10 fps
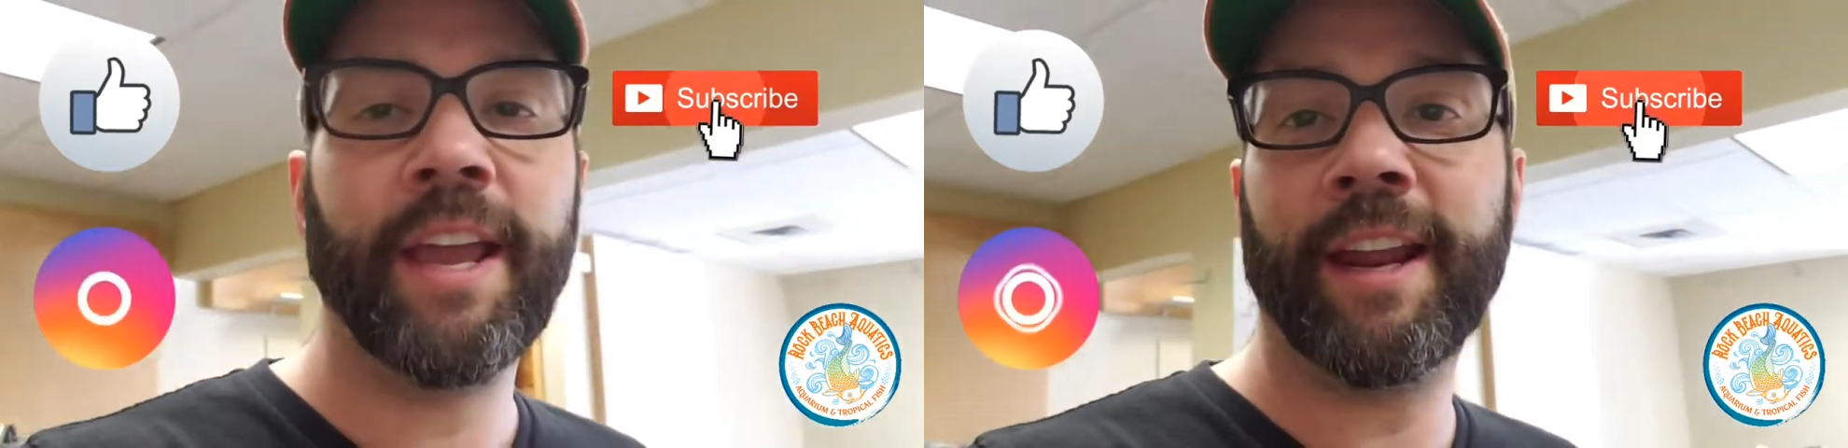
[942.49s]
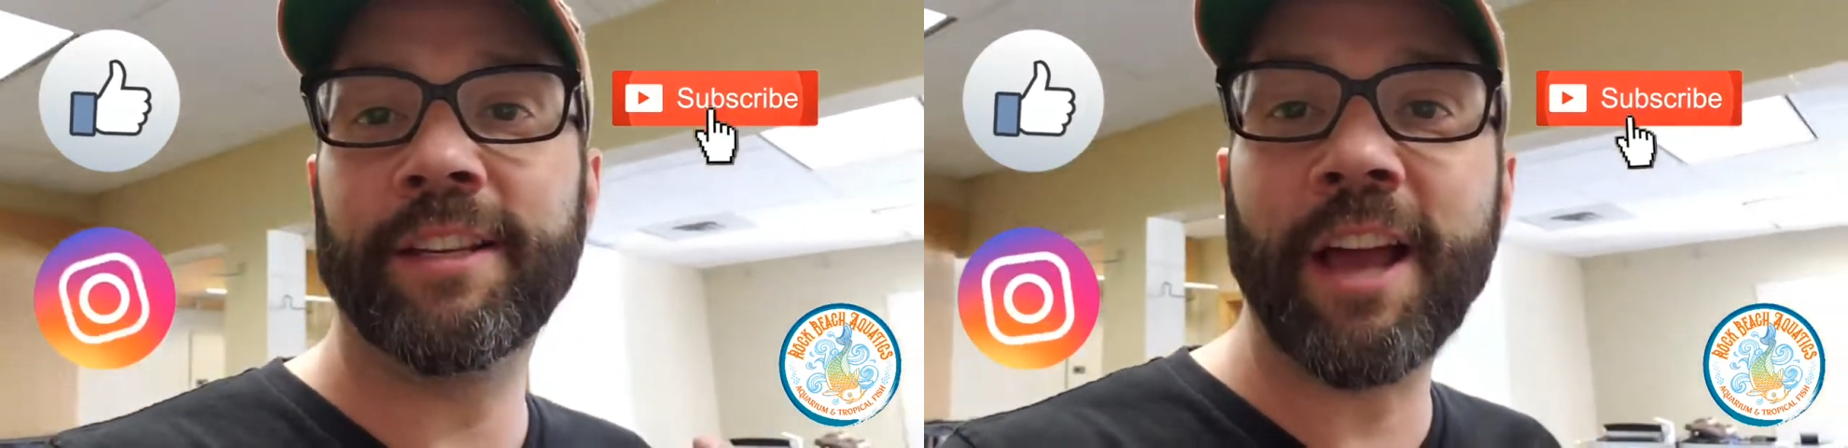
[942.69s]

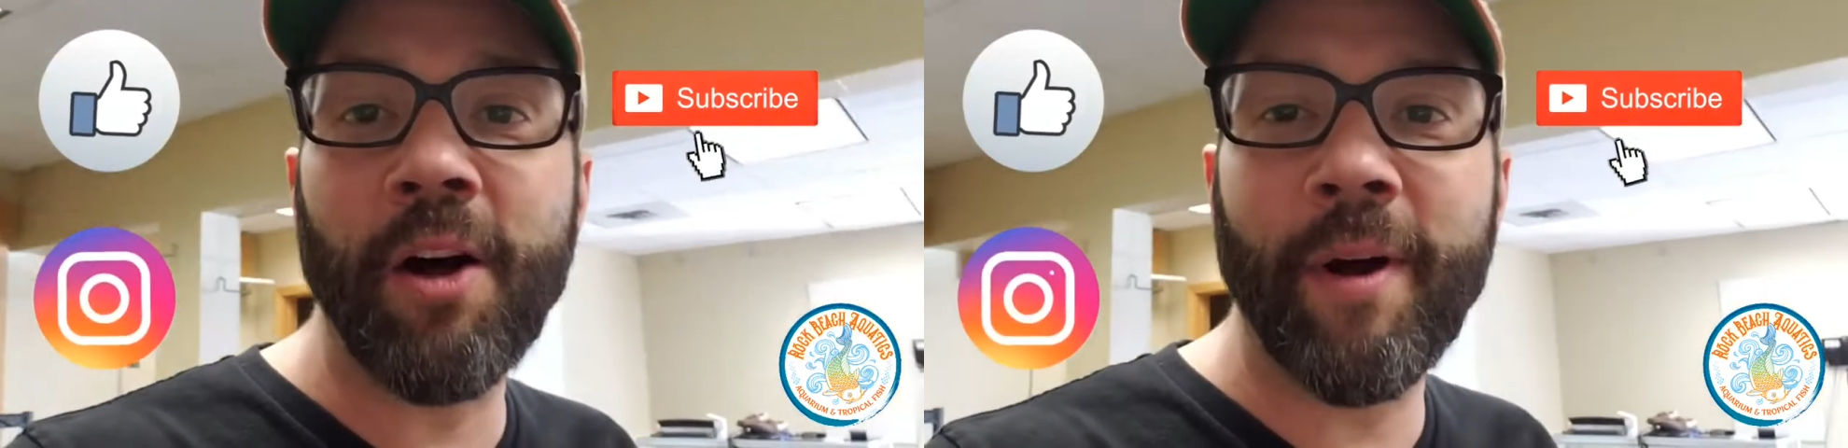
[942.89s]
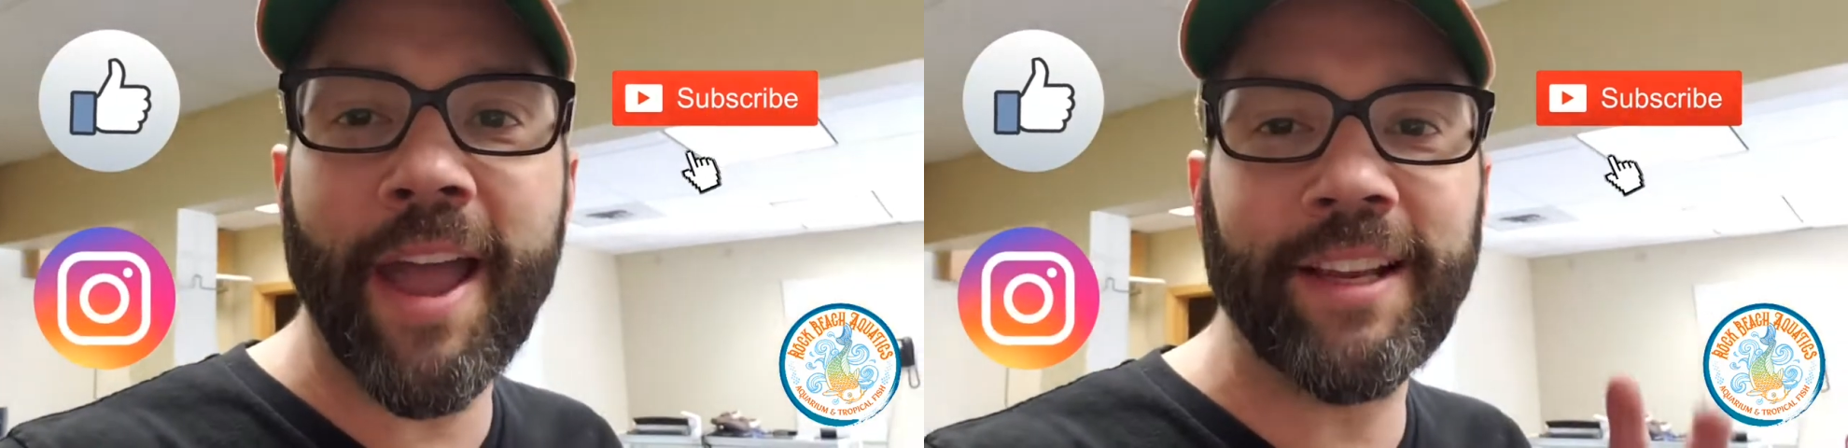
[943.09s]
And as
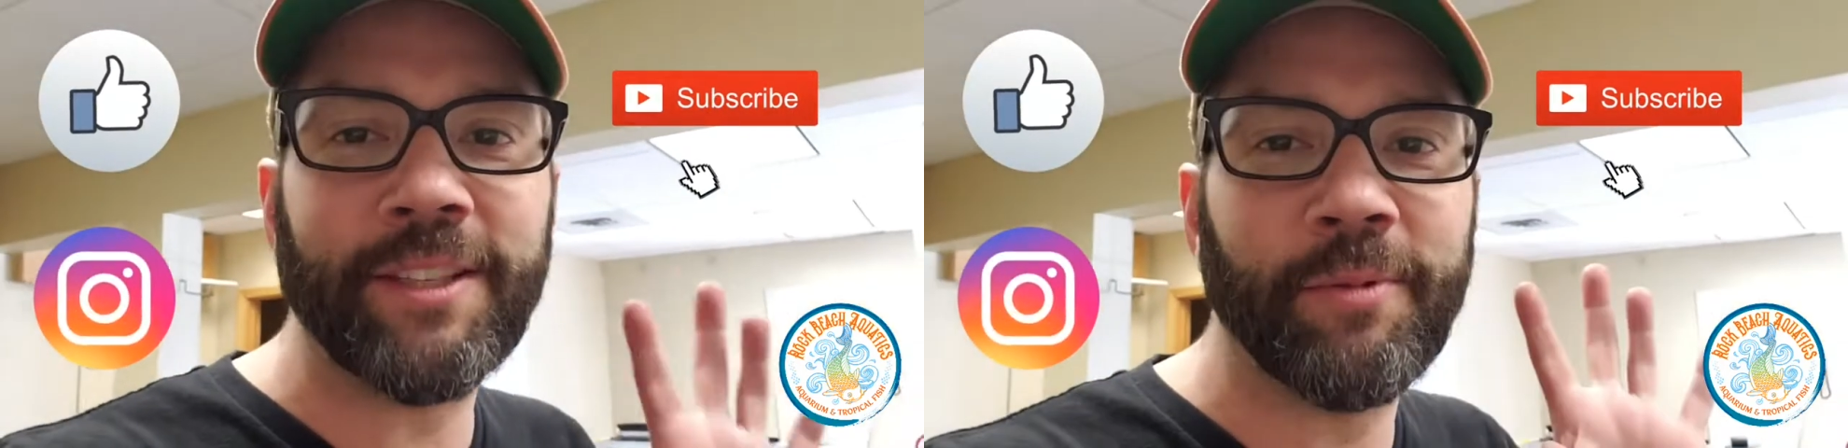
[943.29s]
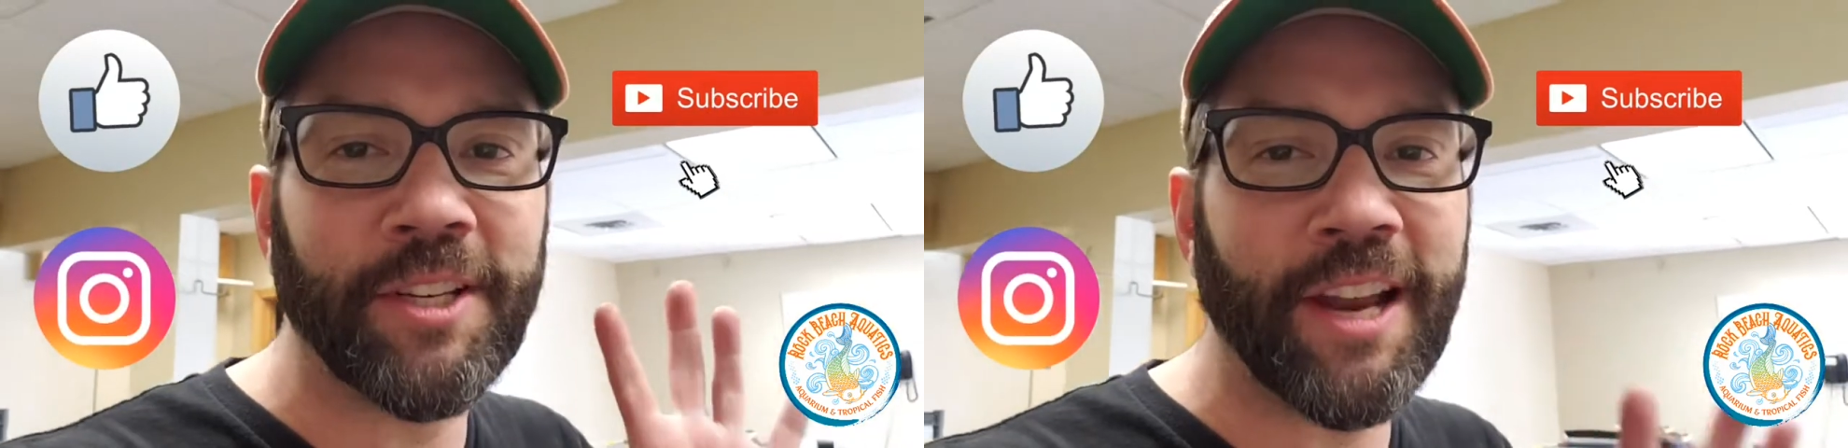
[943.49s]

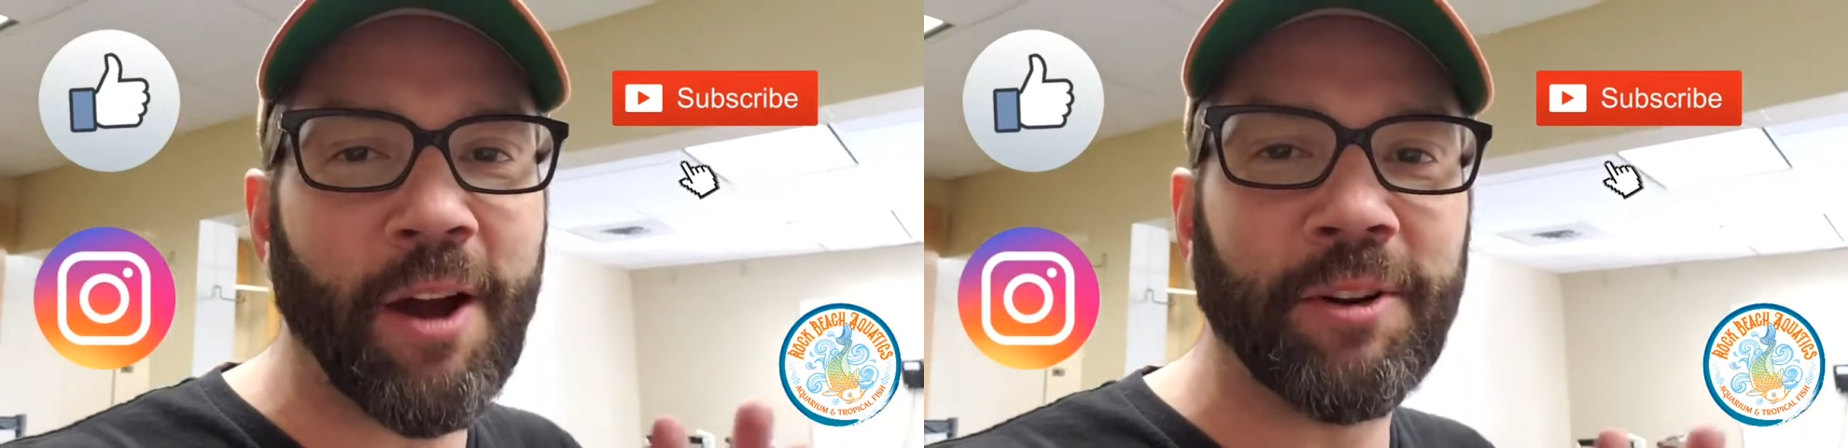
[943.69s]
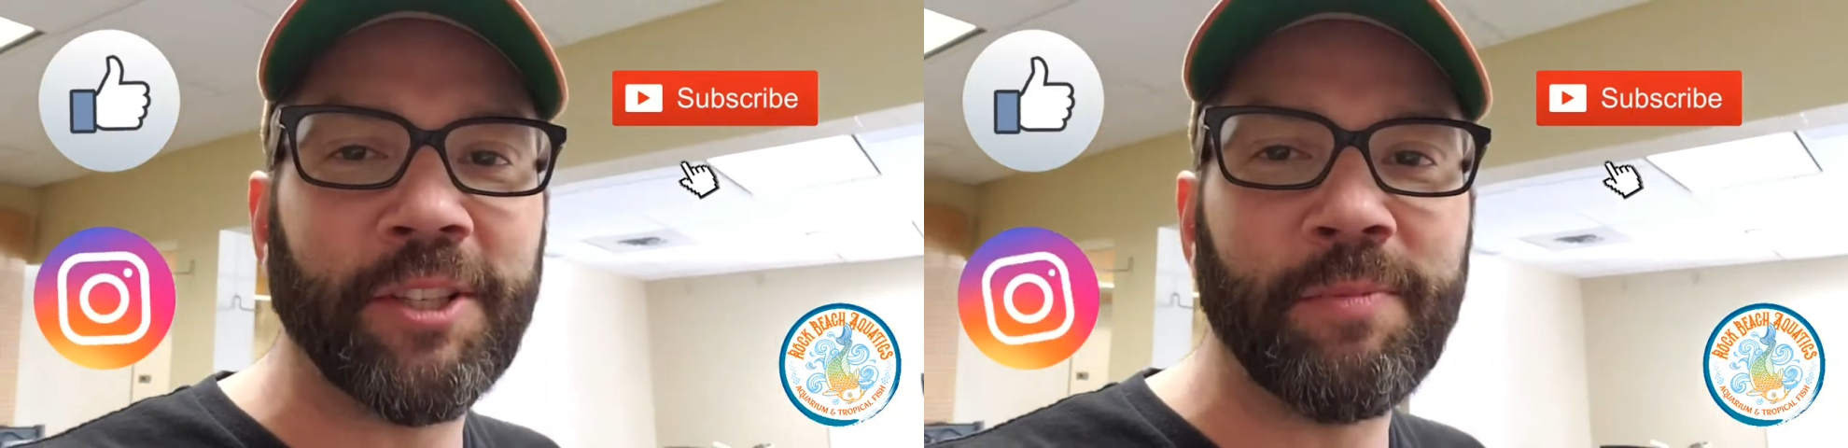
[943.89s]
always, which
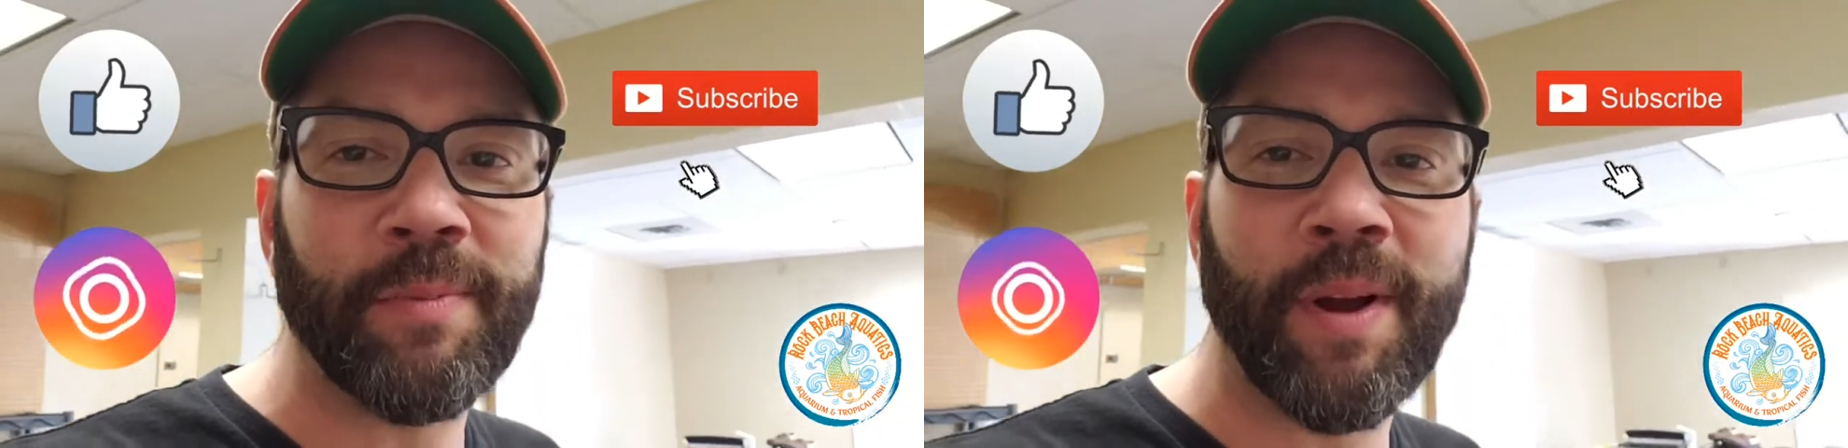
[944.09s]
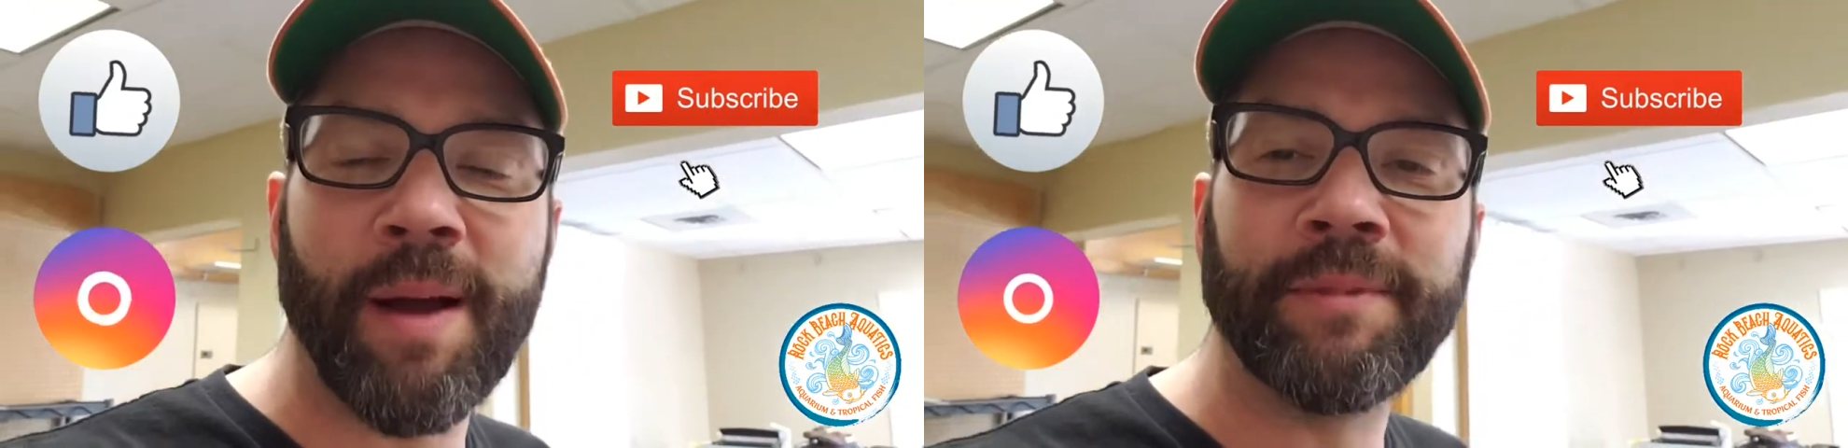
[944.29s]
now we're
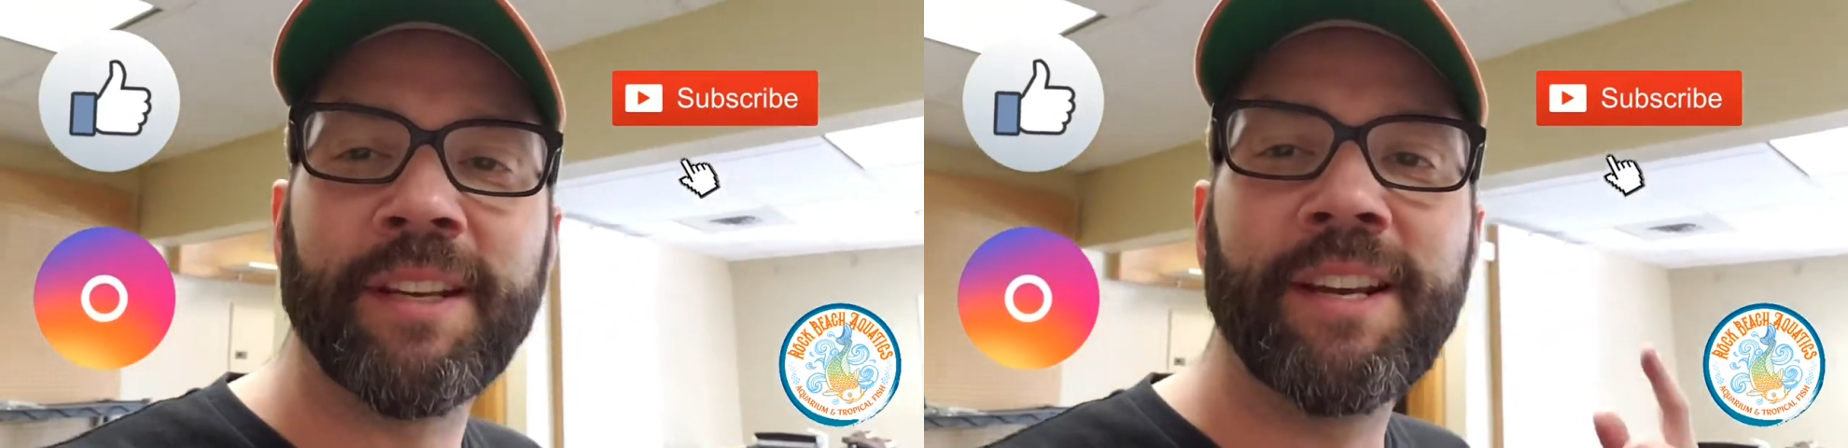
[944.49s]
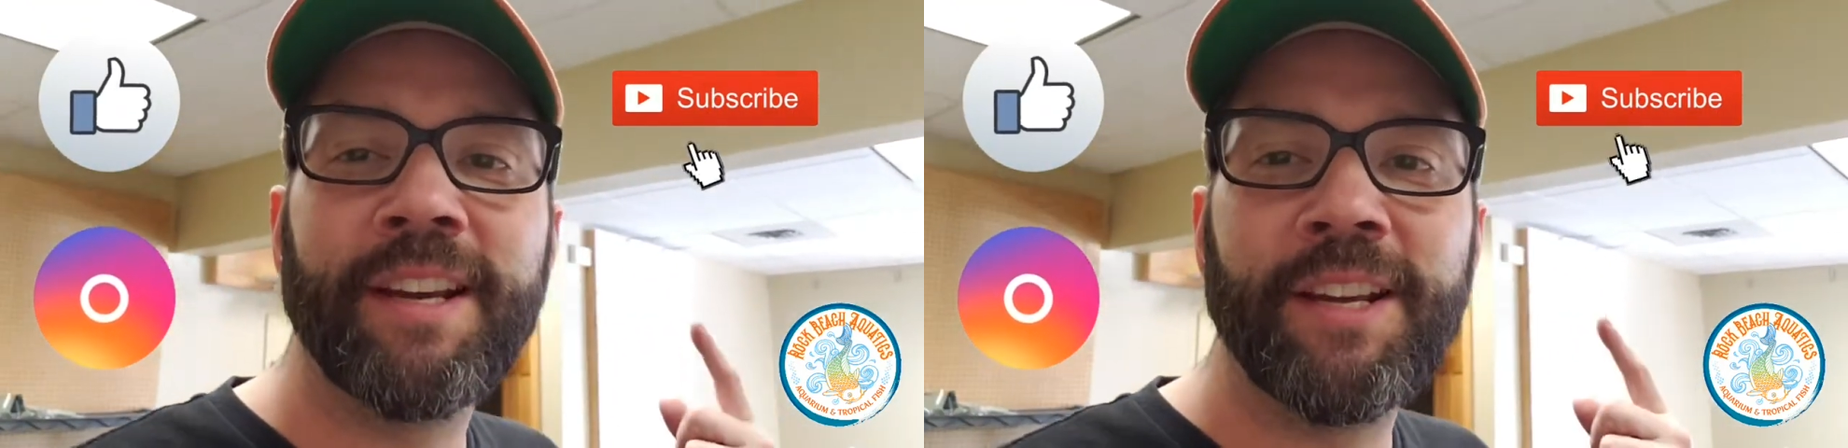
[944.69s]
super pumped,